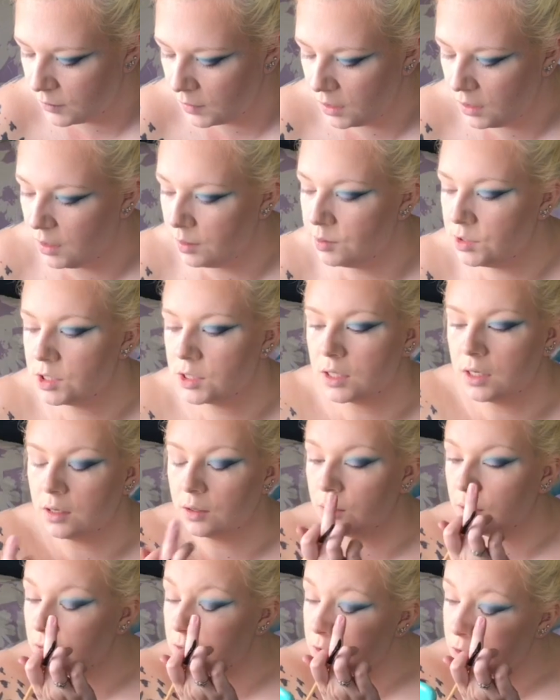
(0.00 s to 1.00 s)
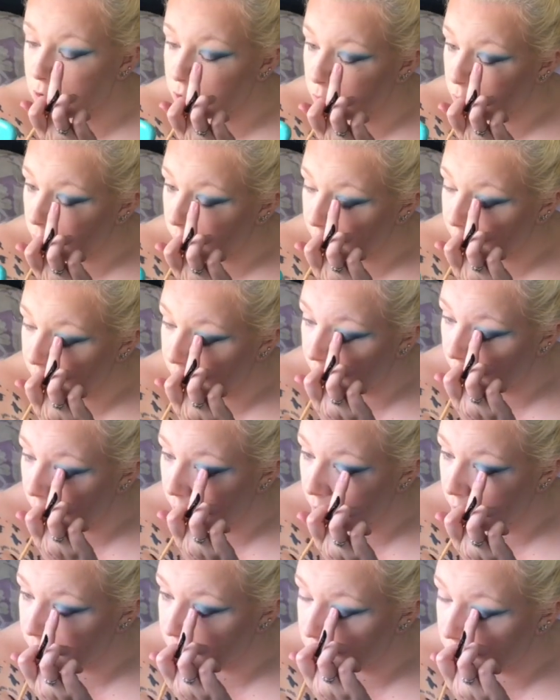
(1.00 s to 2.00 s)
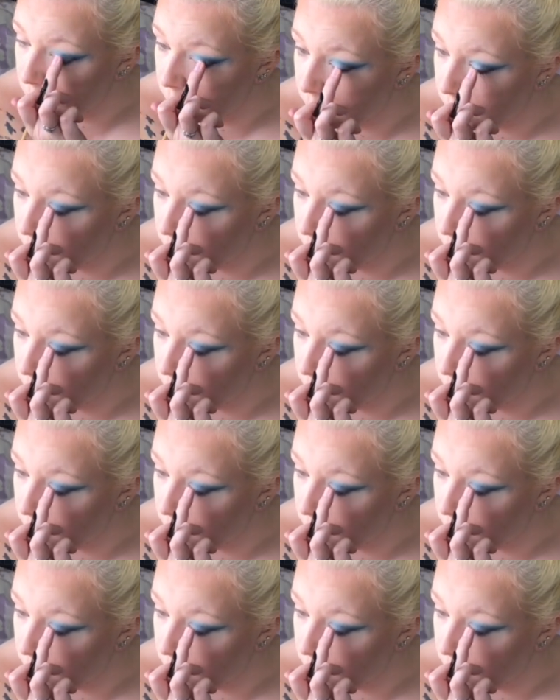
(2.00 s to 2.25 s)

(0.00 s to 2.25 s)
And I'm just going to swipe that onto the